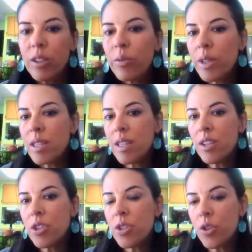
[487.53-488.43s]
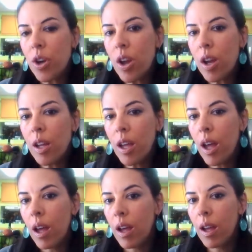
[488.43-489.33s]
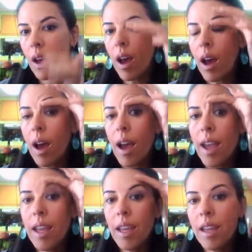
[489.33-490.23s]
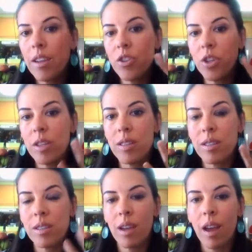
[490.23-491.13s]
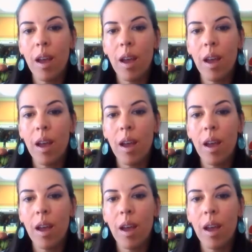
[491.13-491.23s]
with such a strong eye. It just,